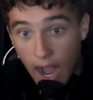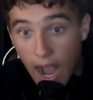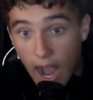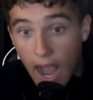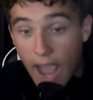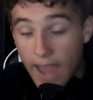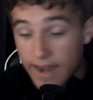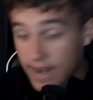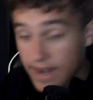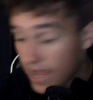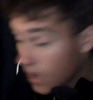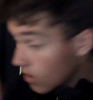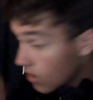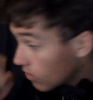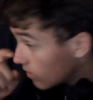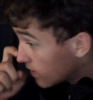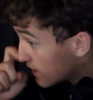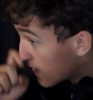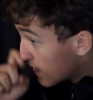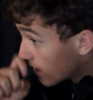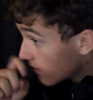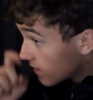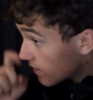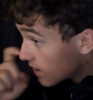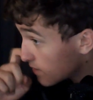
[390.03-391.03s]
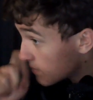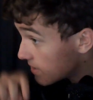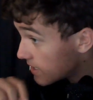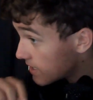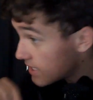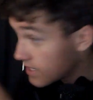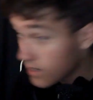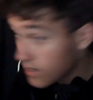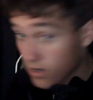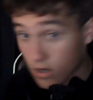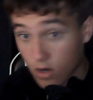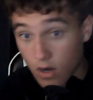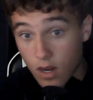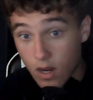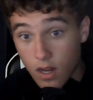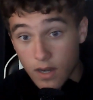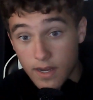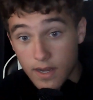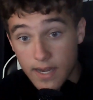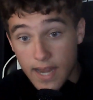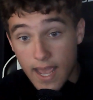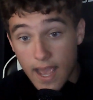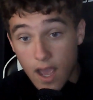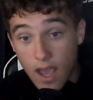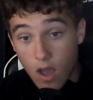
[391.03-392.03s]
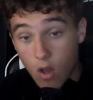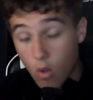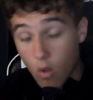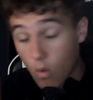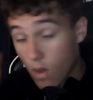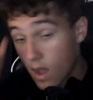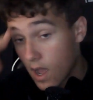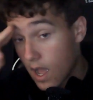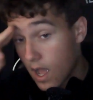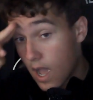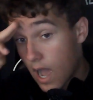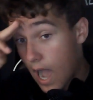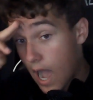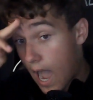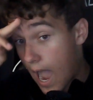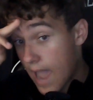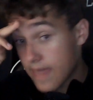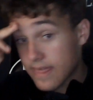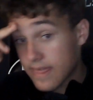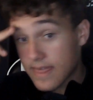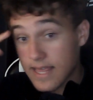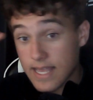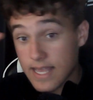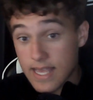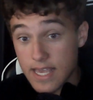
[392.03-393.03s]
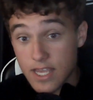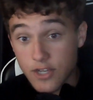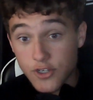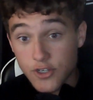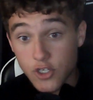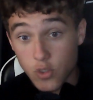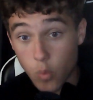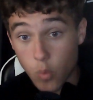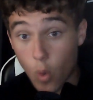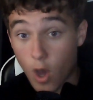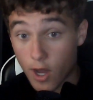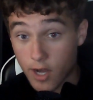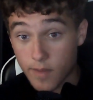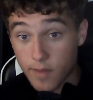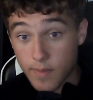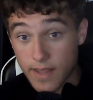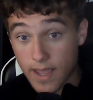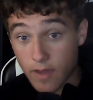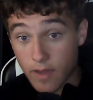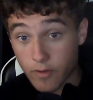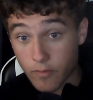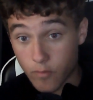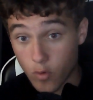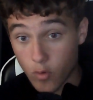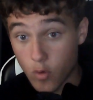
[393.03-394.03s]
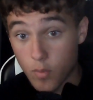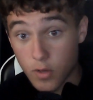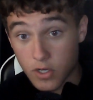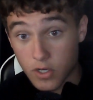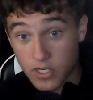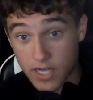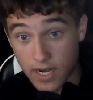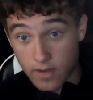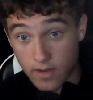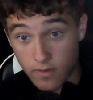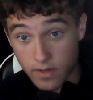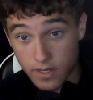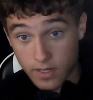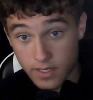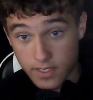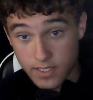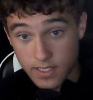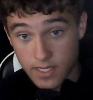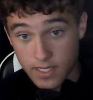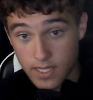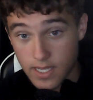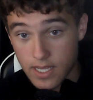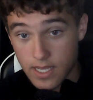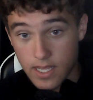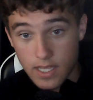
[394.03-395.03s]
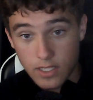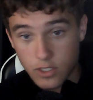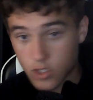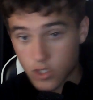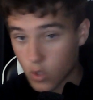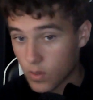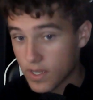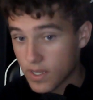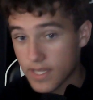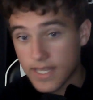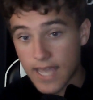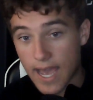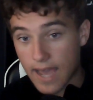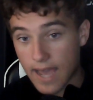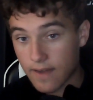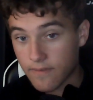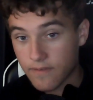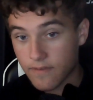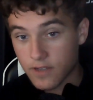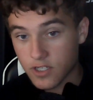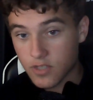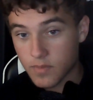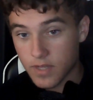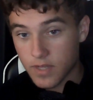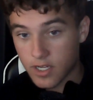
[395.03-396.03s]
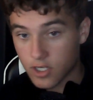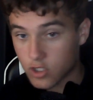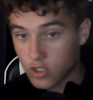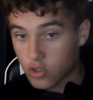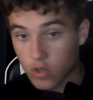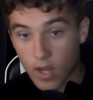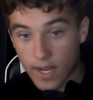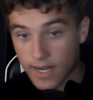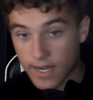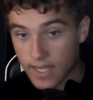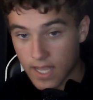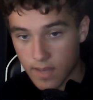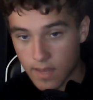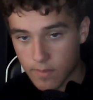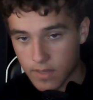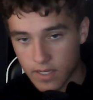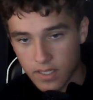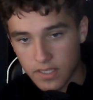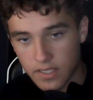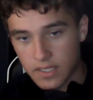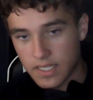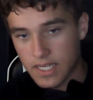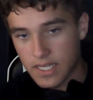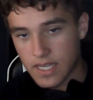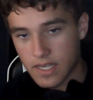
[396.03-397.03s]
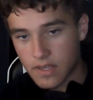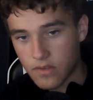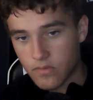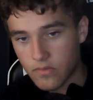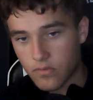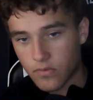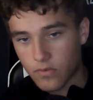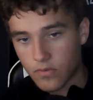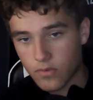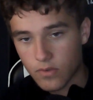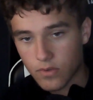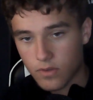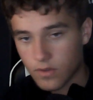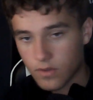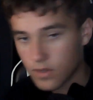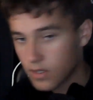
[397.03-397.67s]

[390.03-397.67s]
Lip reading: And now that I'm here, now, I think he just wanted me out of Uber Tyrant. So he catfished me to try to get me to leave.